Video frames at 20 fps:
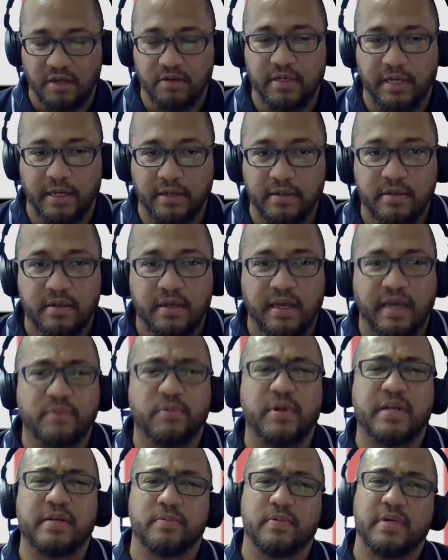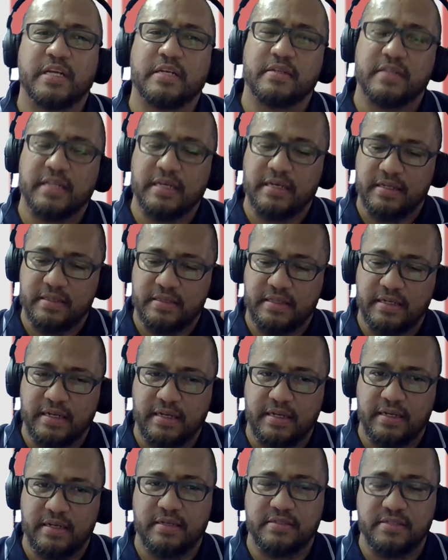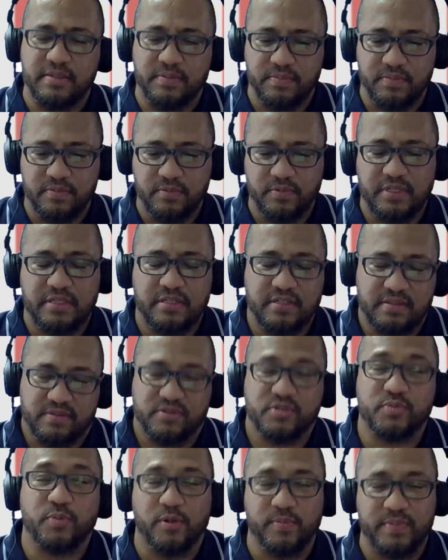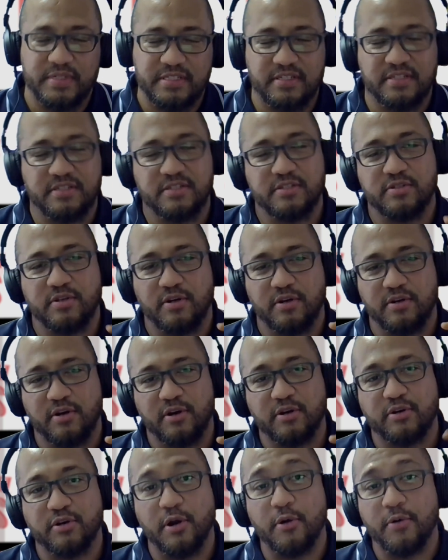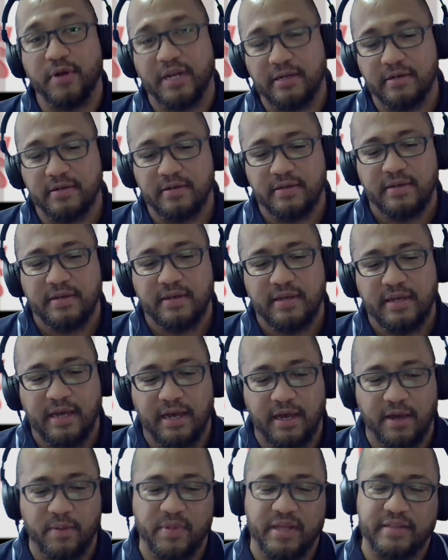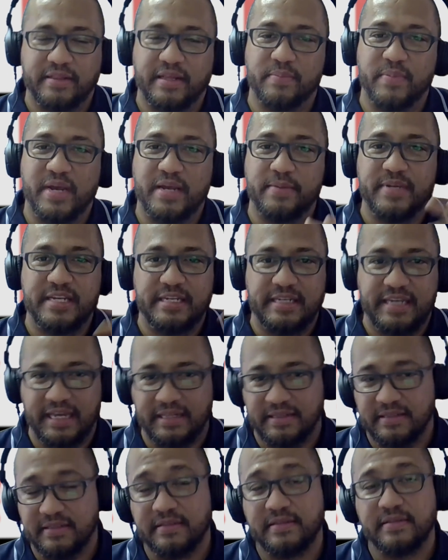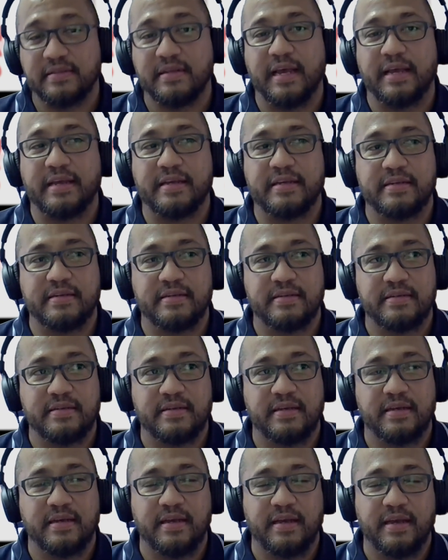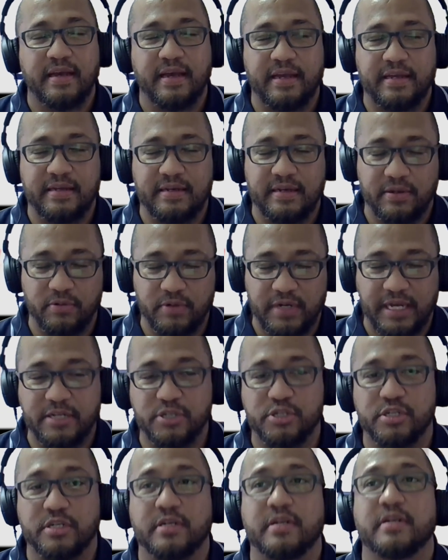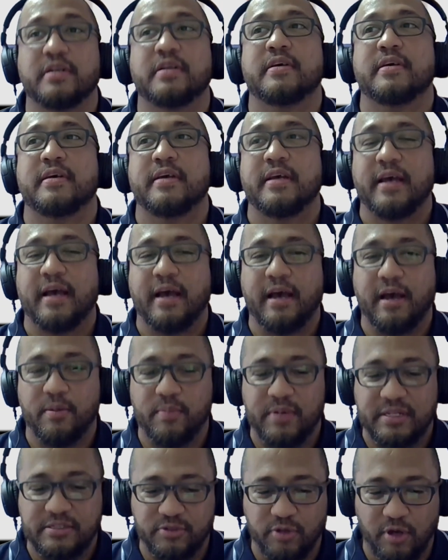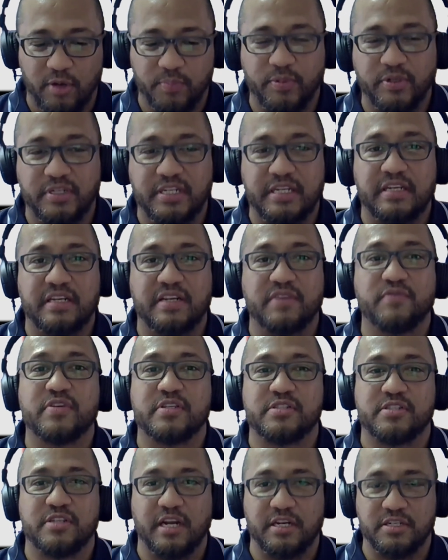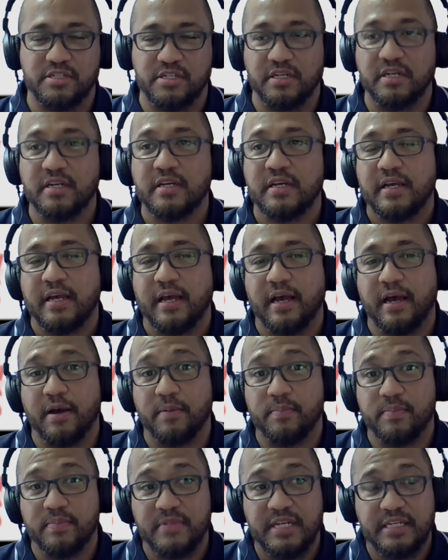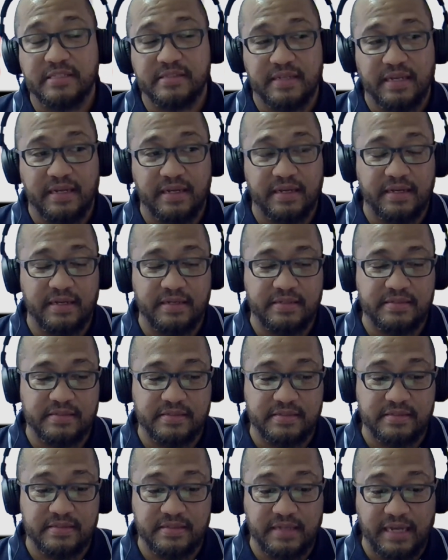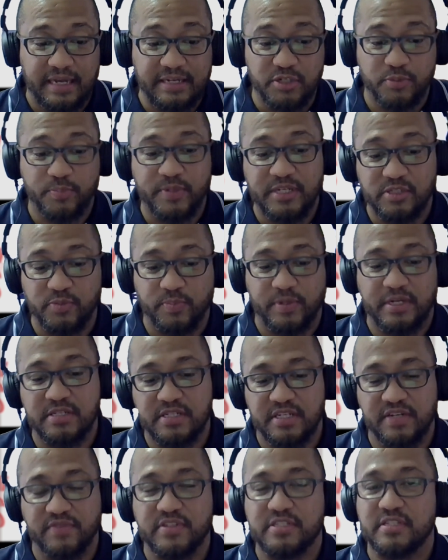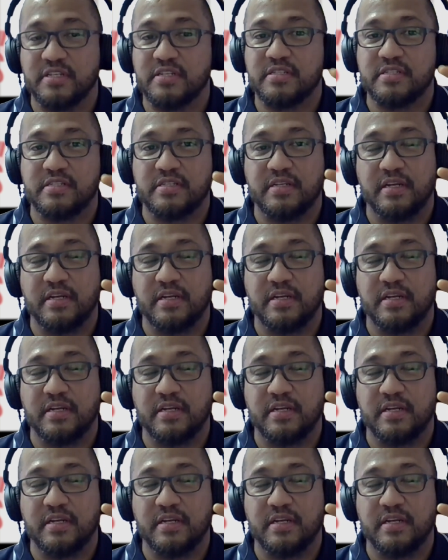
Okay. And when the small businesses are growing, and they maybe get a location and start putting in infrastructure, is HP's print services